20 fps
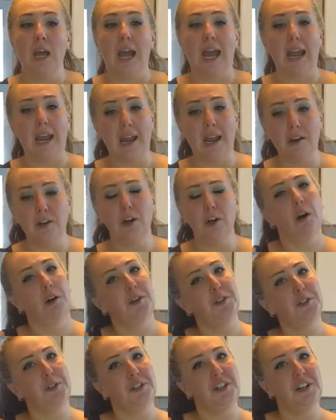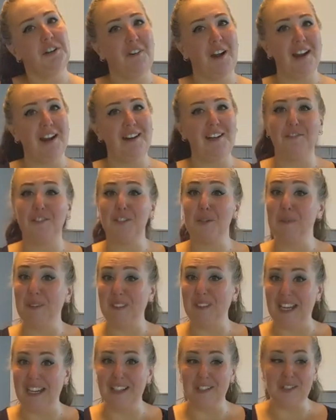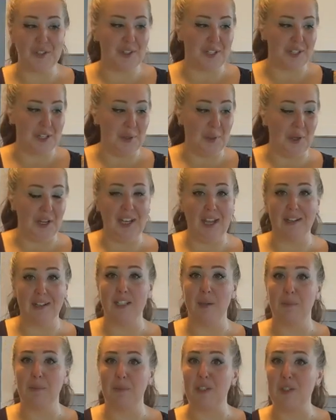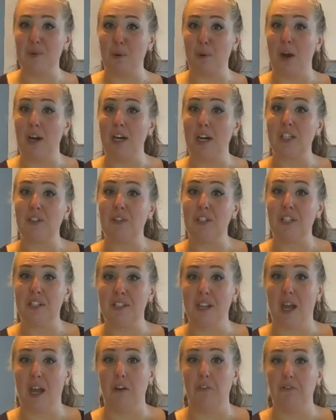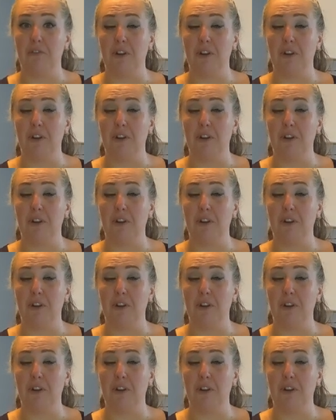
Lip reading: And you're also going to find some links so that you can get some of these products for yourself.